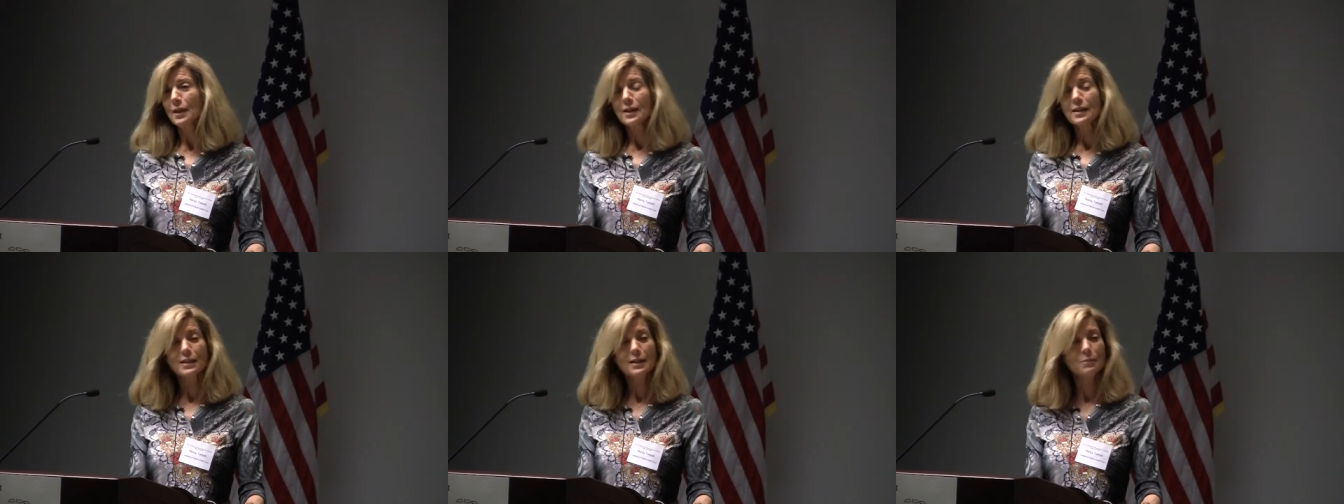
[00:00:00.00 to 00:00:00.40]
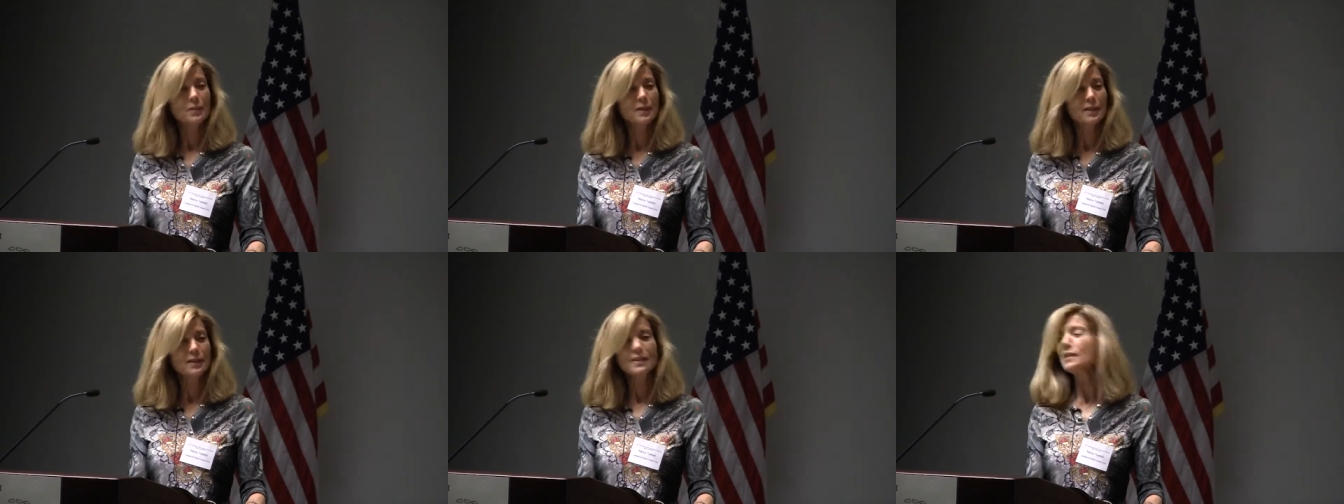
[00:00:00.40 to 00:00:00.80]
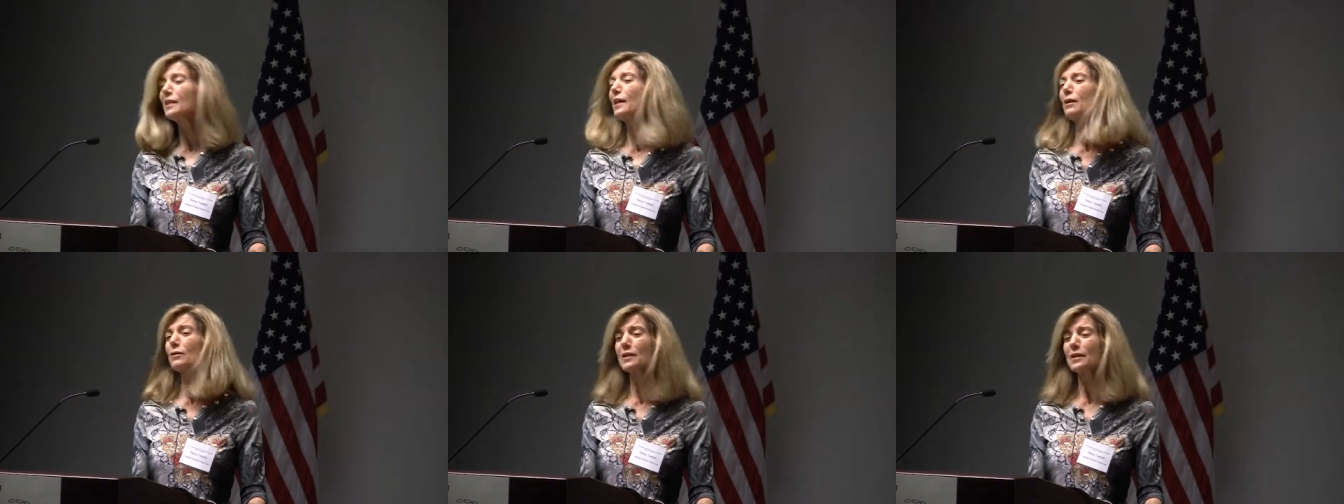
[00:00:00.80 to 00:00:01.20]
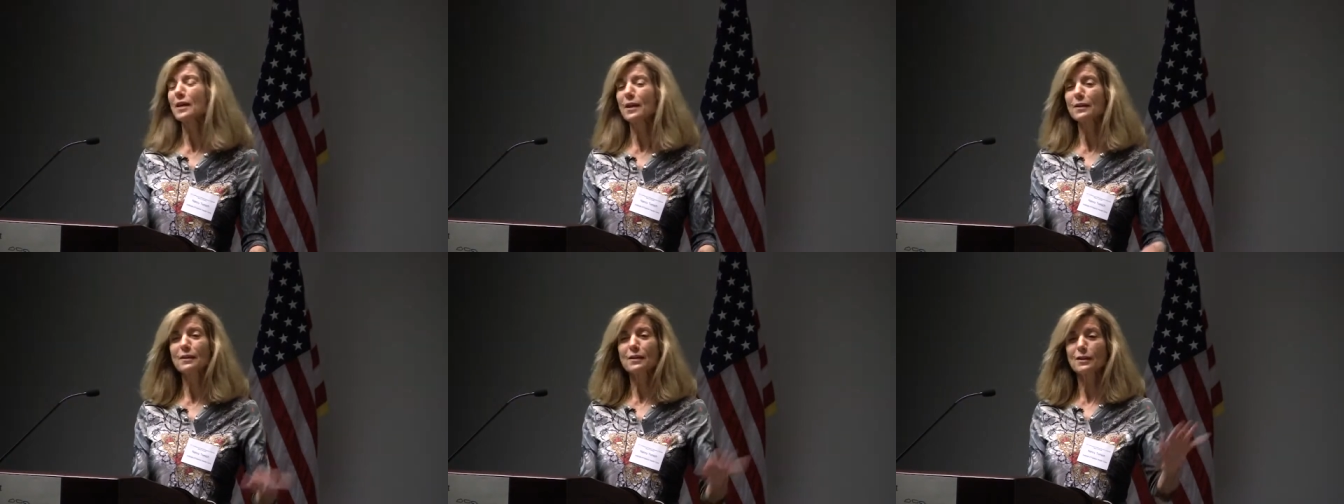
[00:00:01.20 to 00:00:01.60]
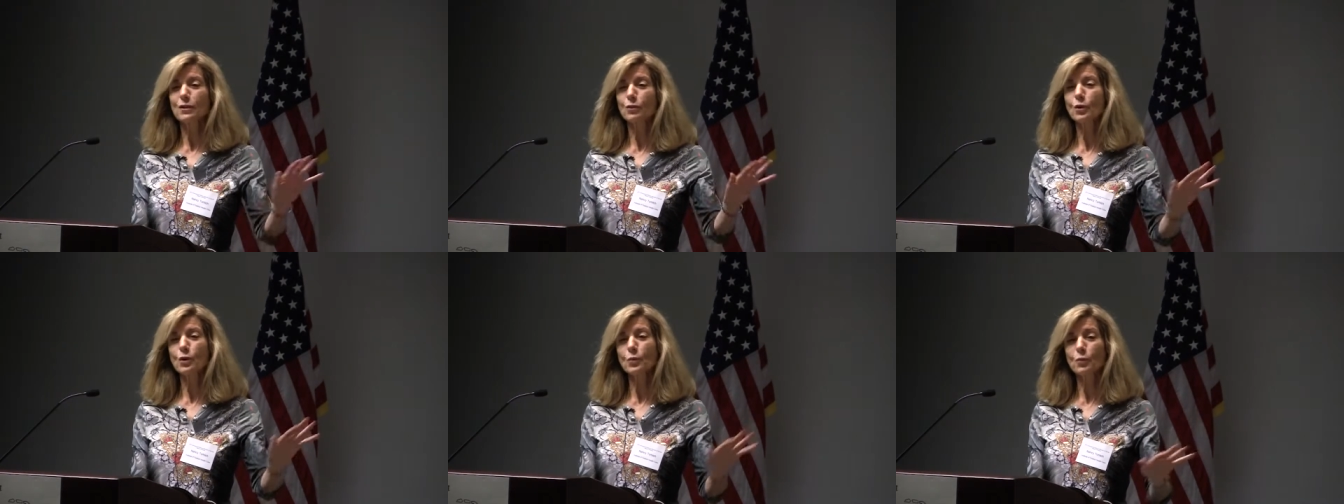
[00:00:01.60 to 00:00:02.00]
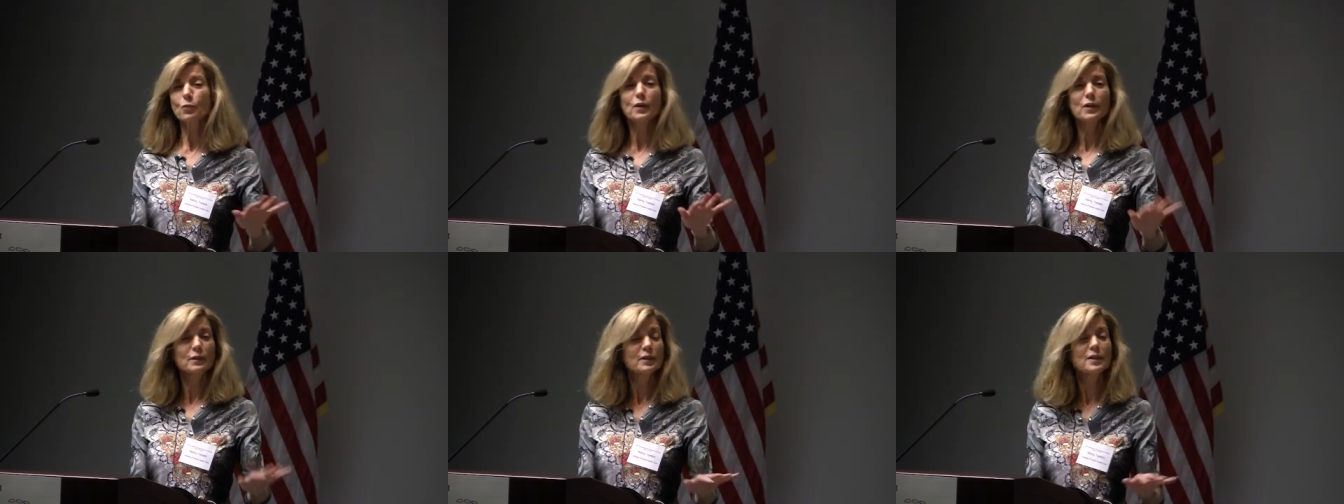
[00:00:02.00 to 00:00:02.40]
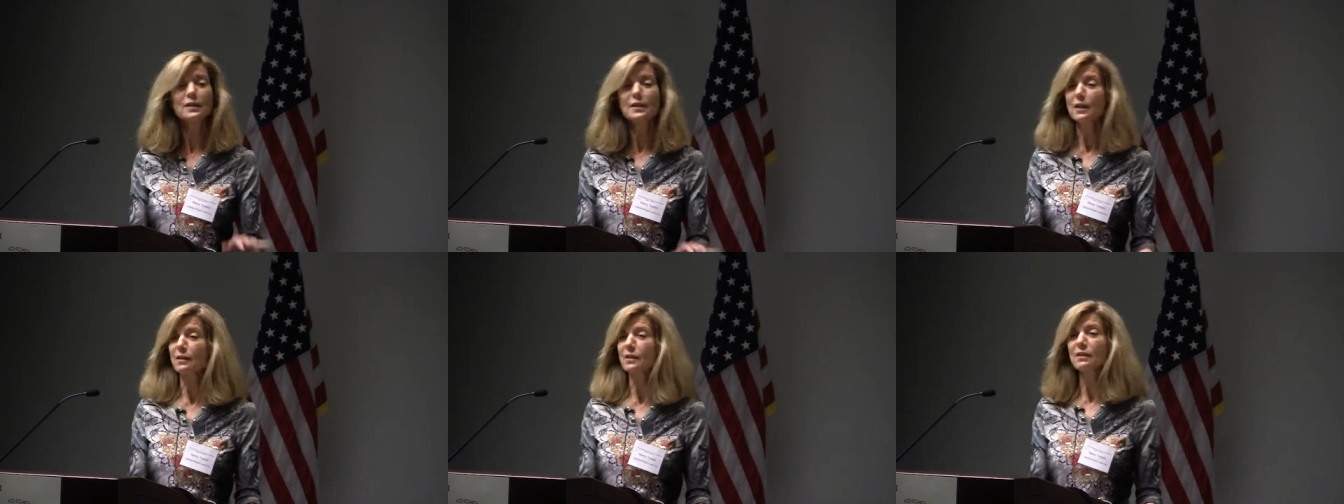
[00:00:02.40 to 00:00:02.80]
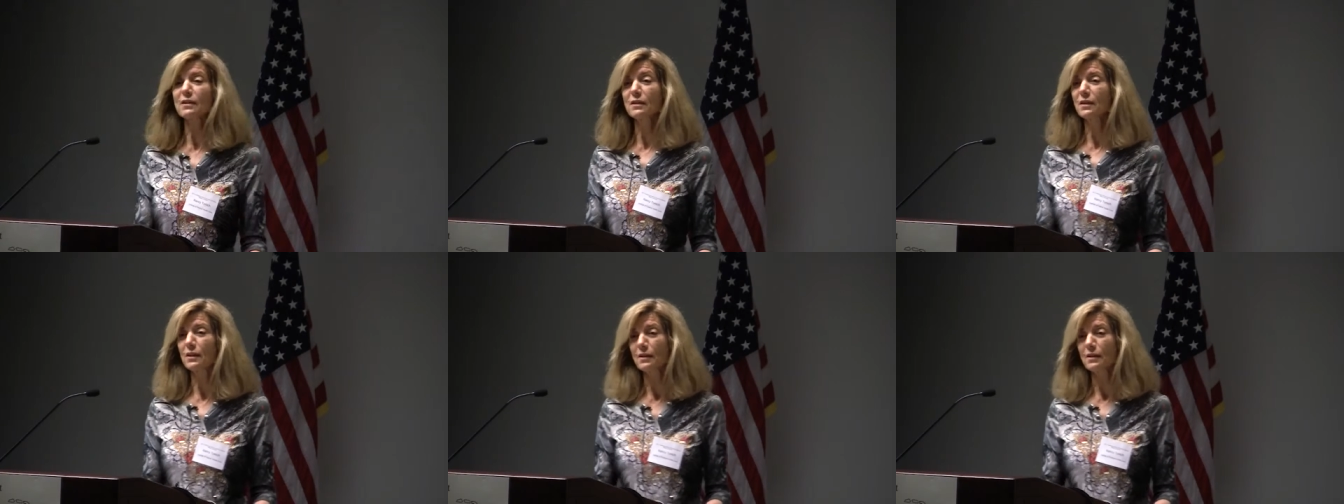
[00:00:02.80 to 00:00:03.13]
He said, But it sounds like this group really, in essence,